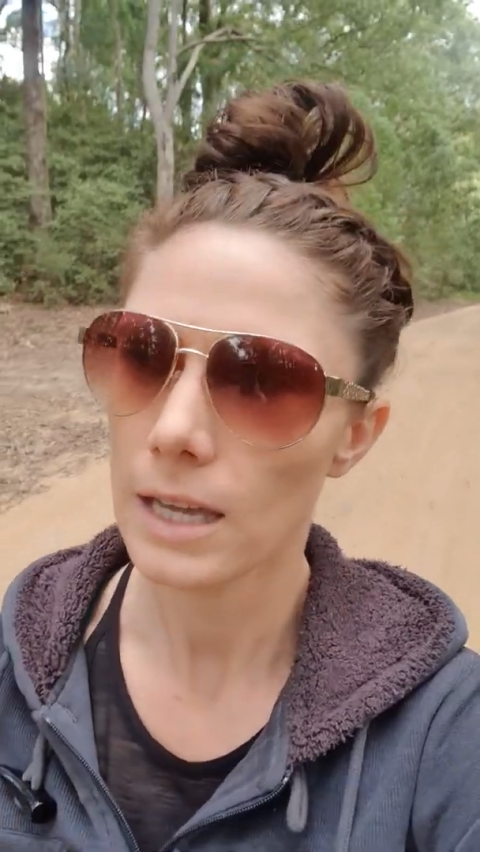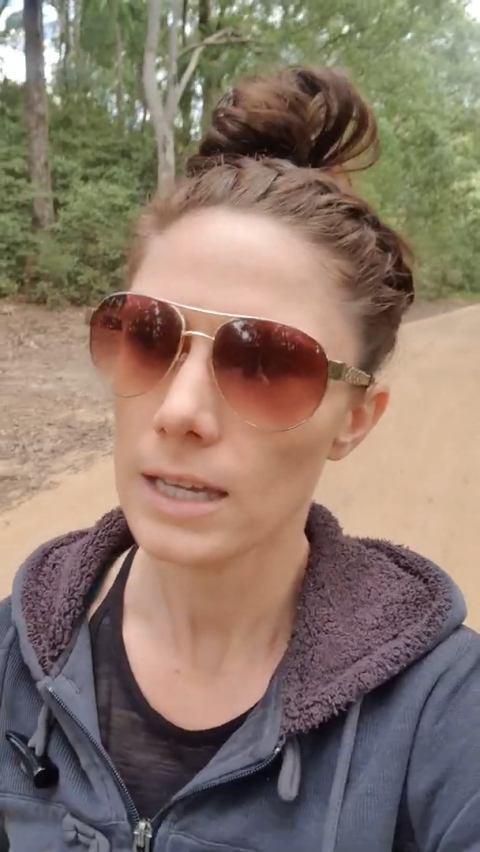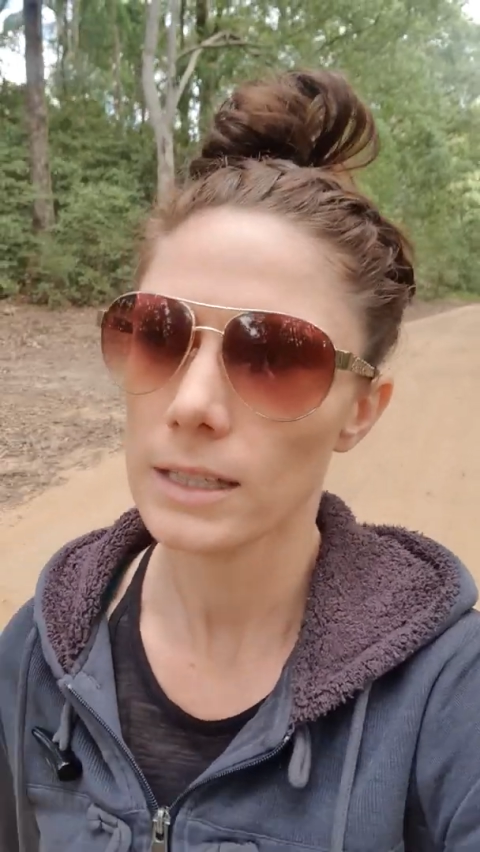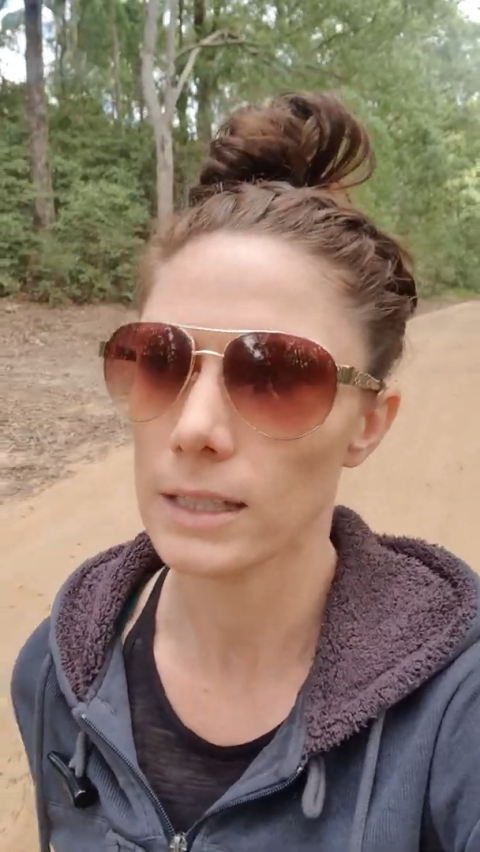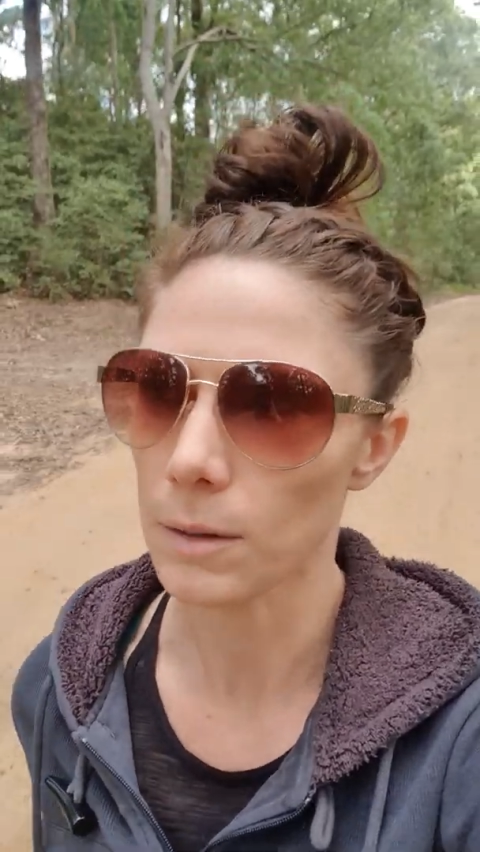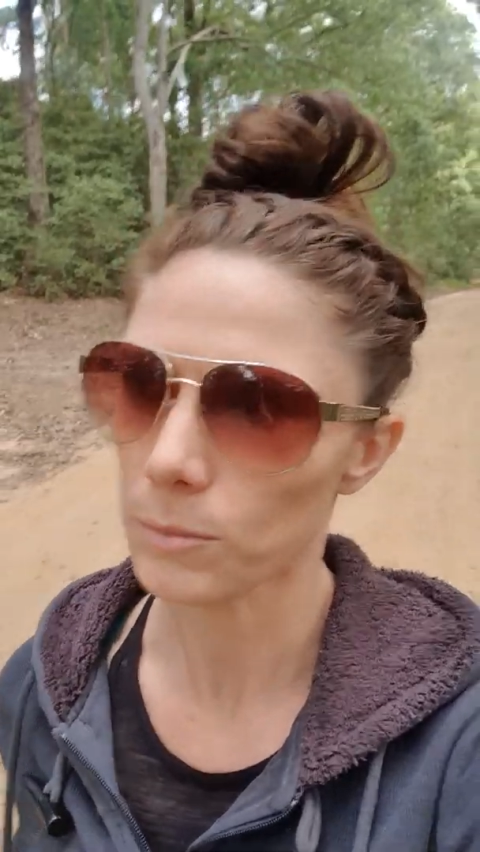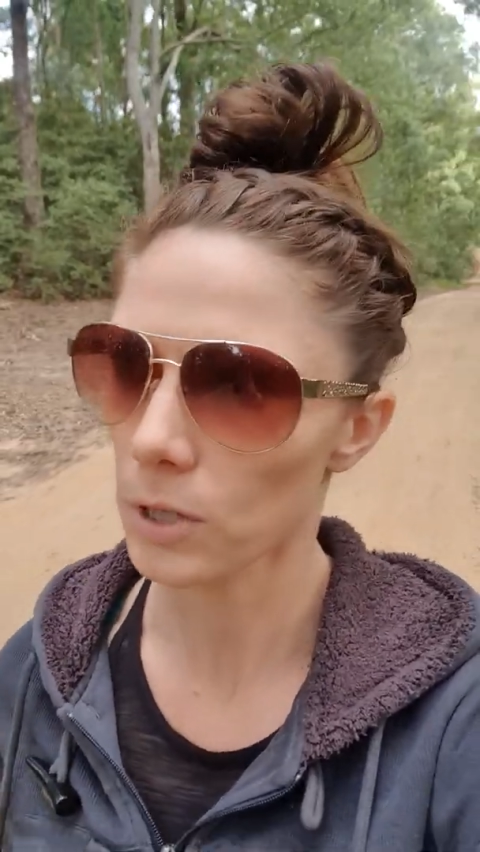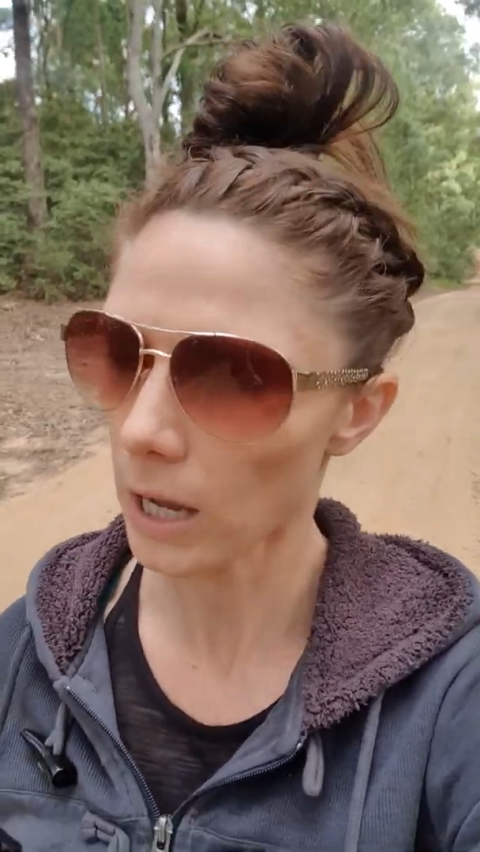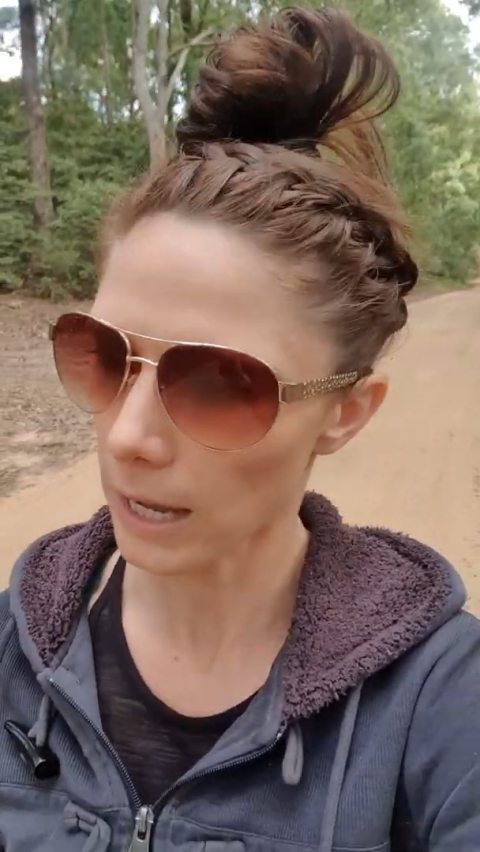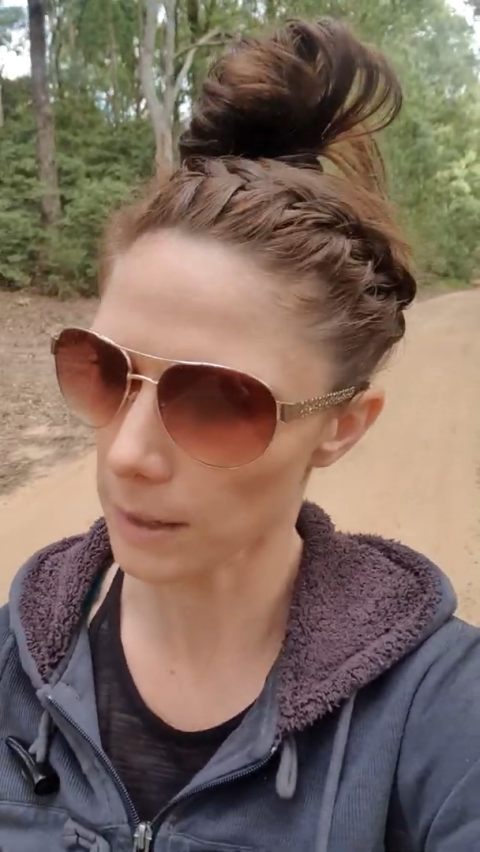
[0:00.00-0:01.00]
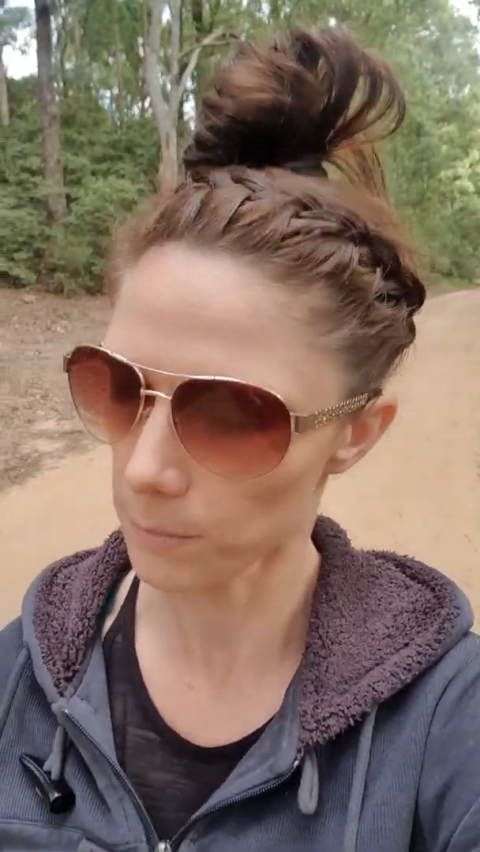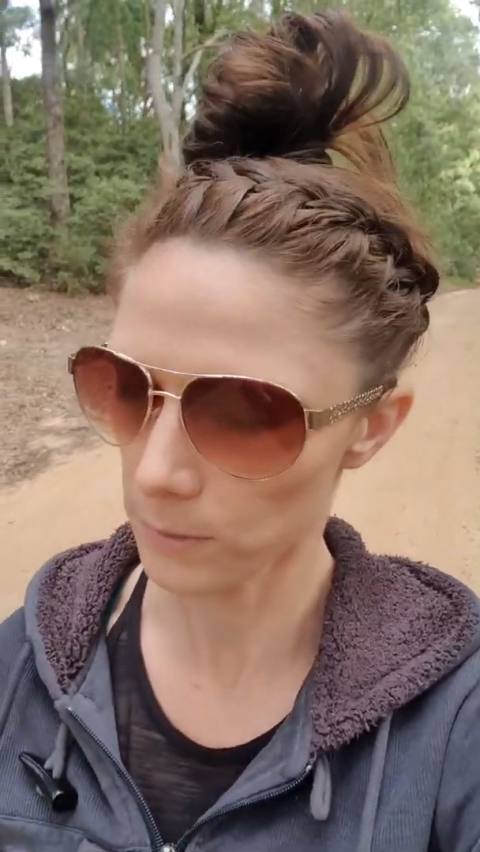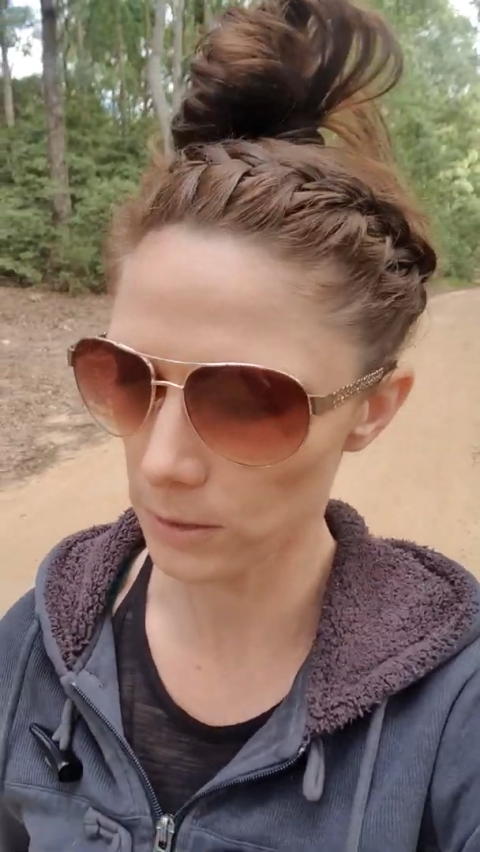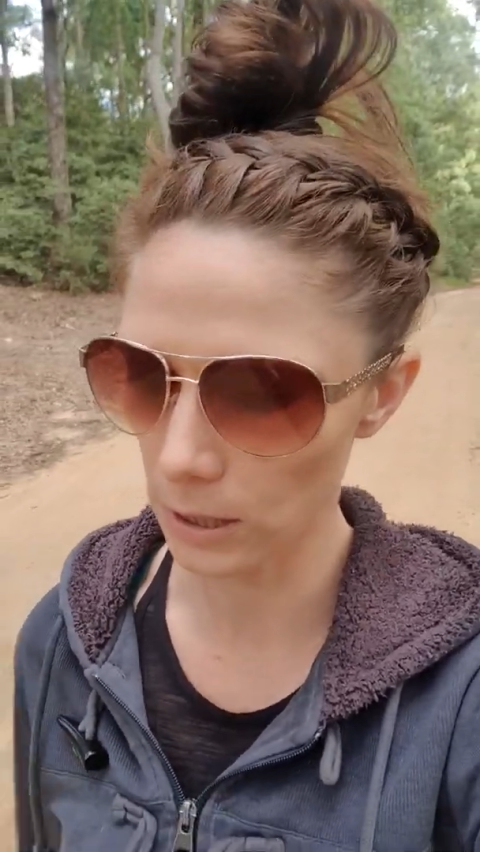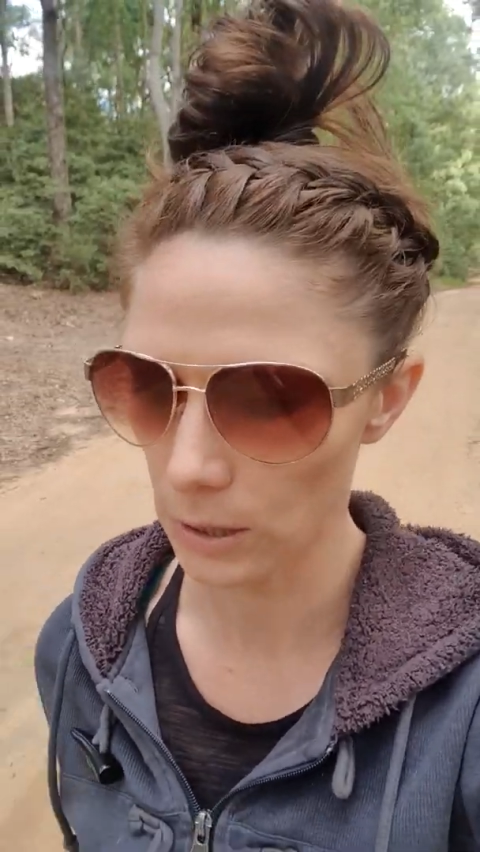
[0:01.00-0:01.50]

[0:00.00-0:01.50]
sometimes